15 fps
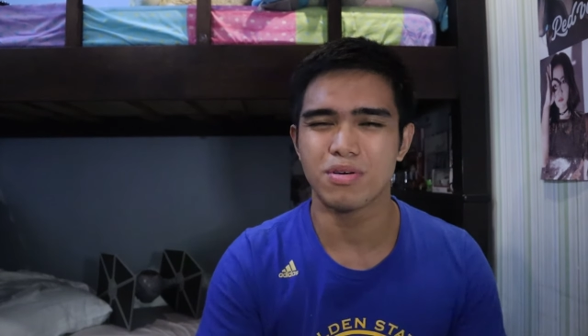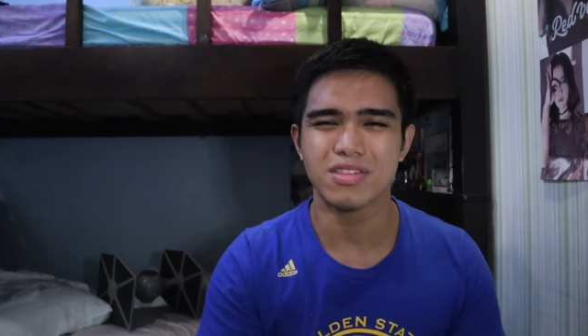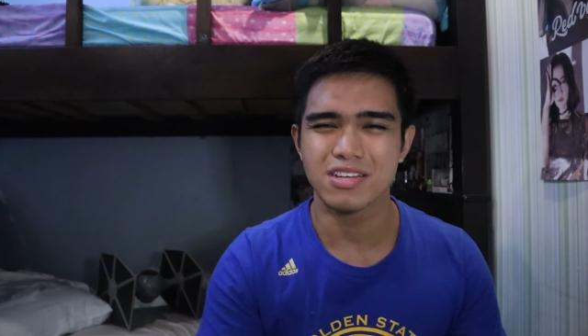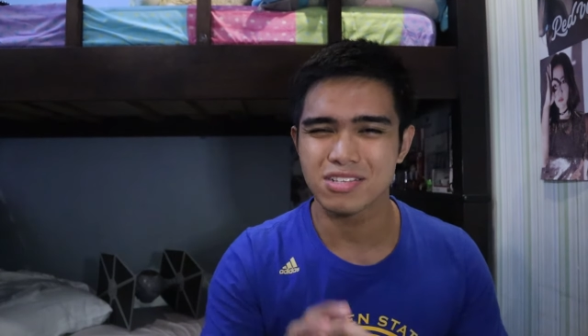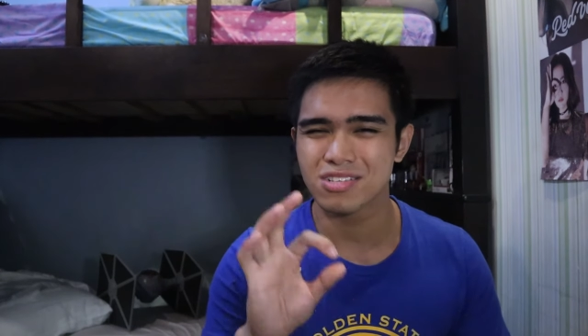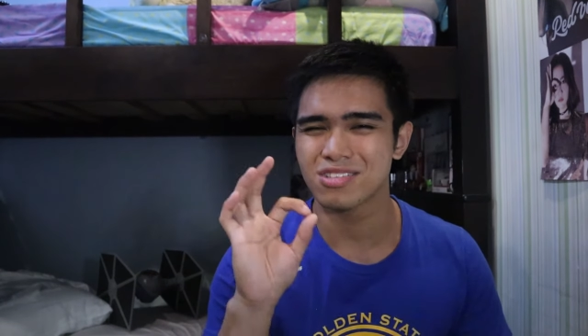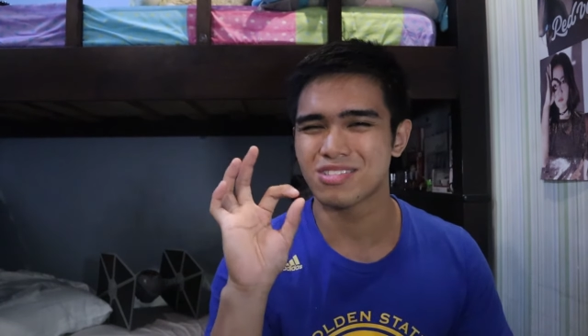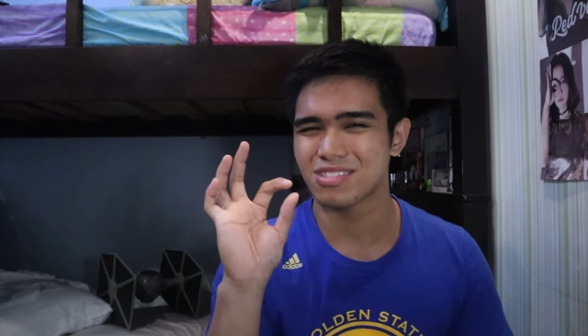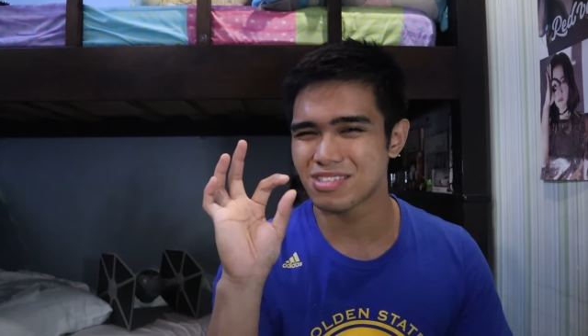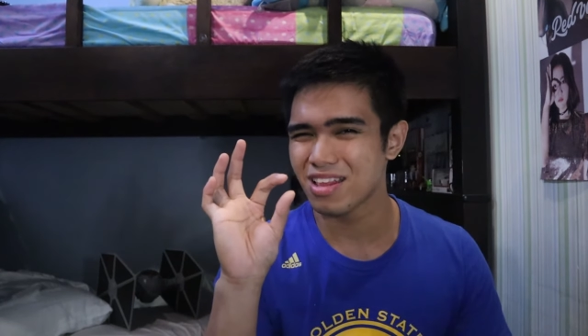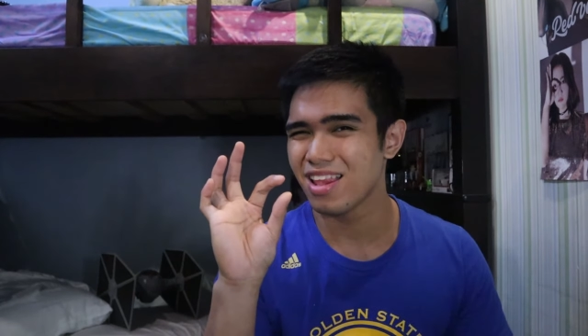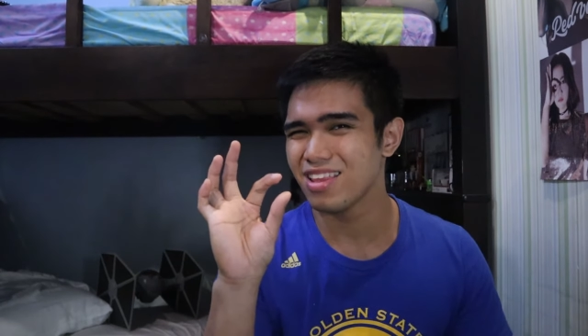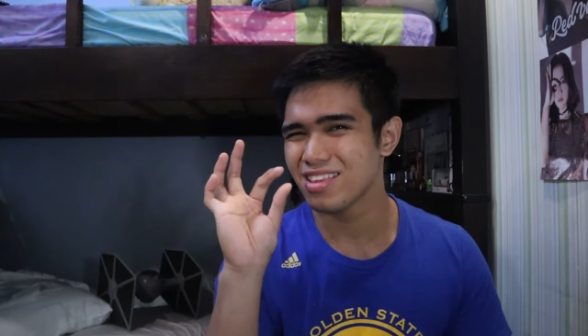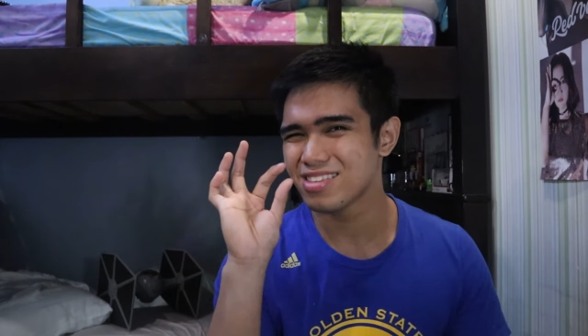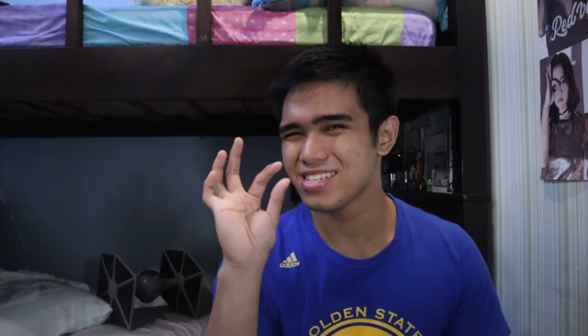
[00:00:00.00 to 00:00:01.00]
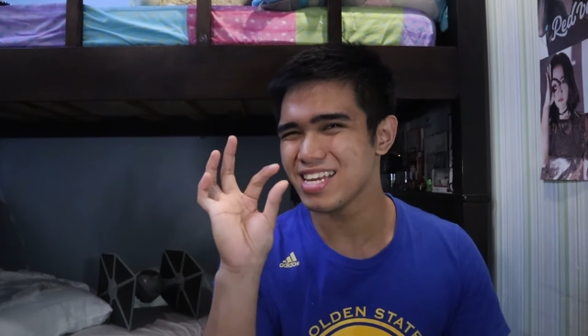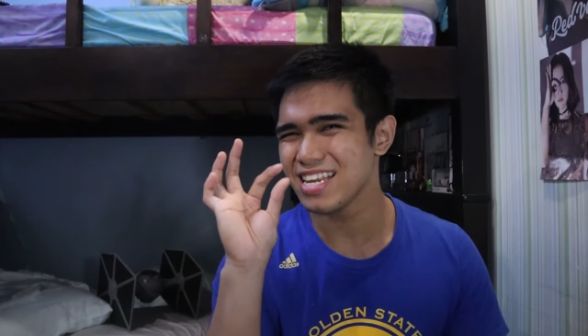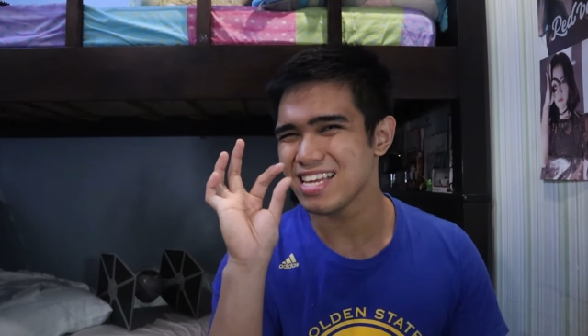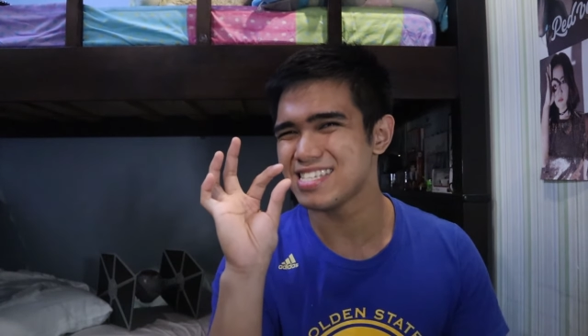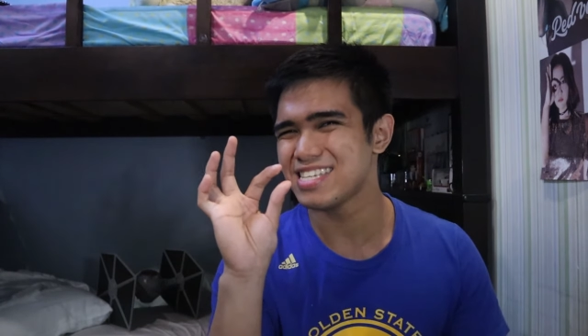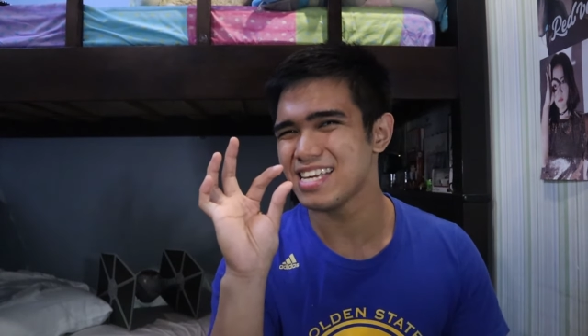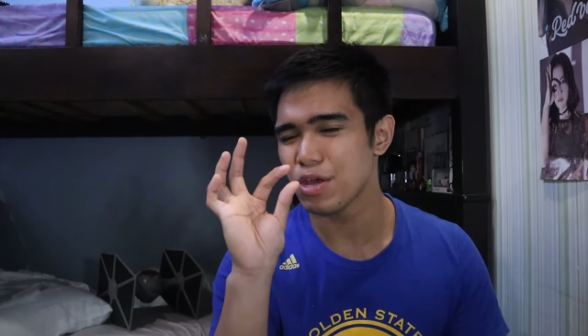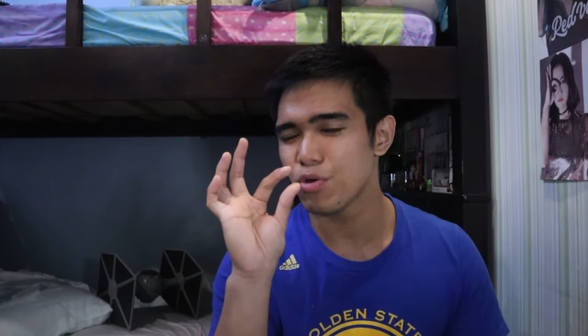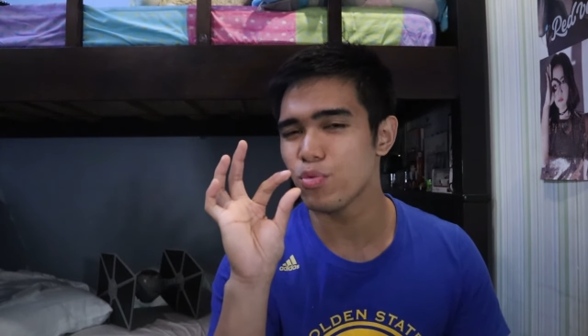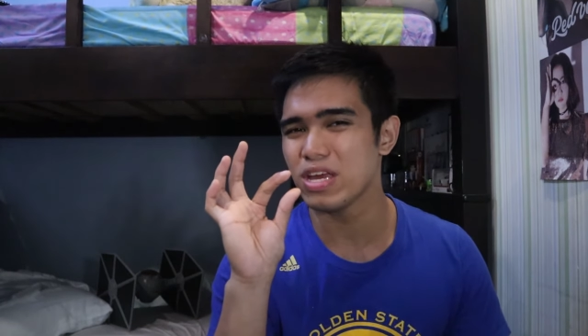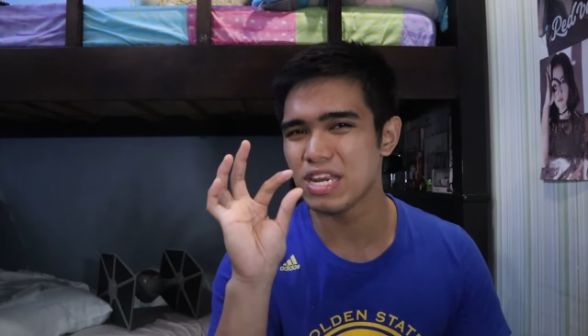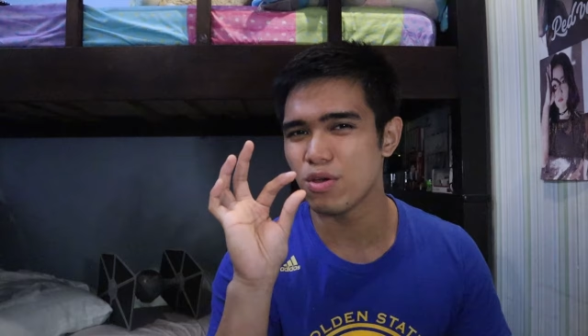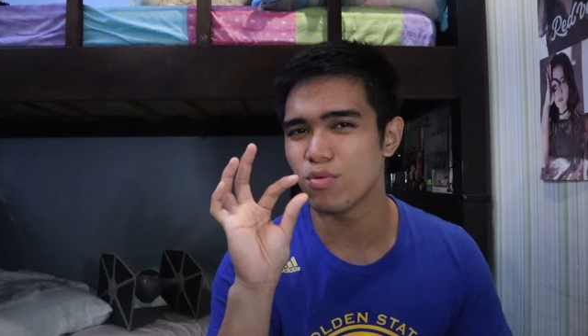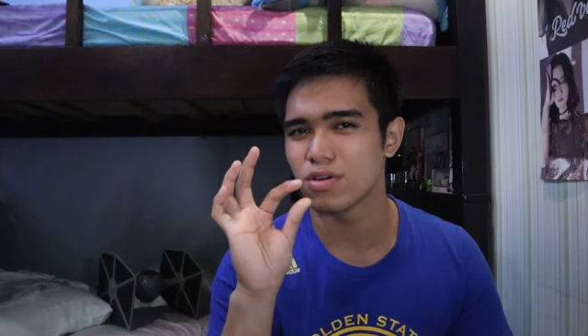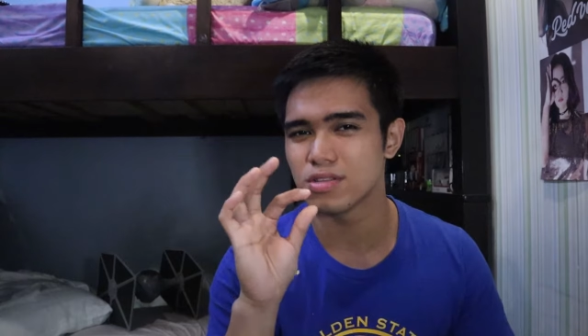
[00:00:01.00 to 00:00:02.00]
but there's just teeny teeny
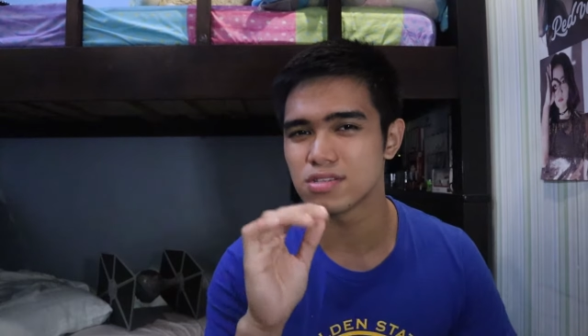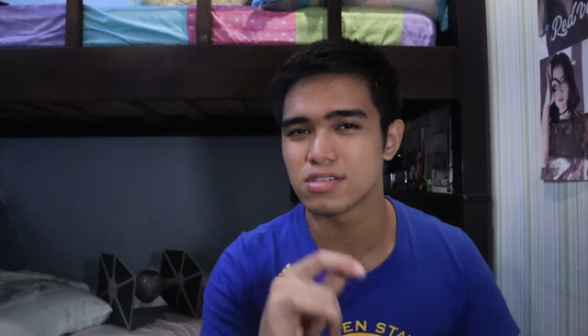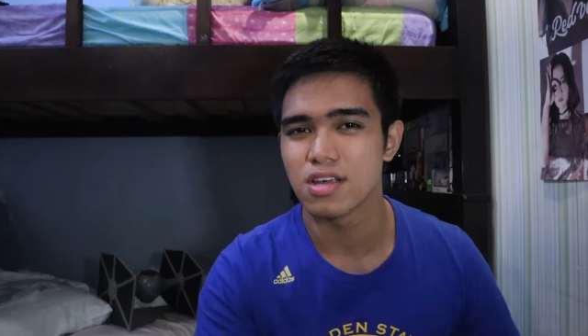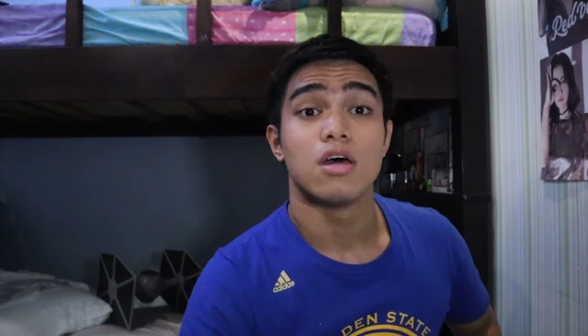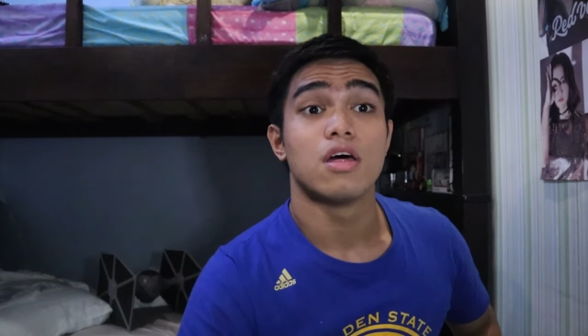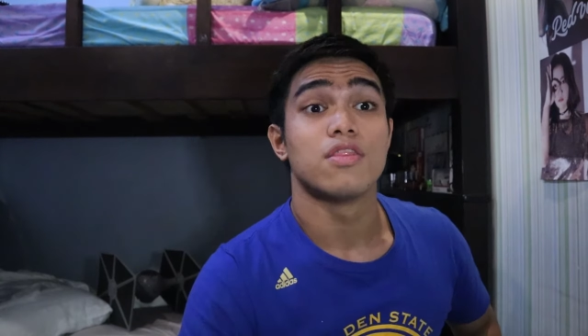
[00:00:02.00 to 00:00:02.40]
weeny ones.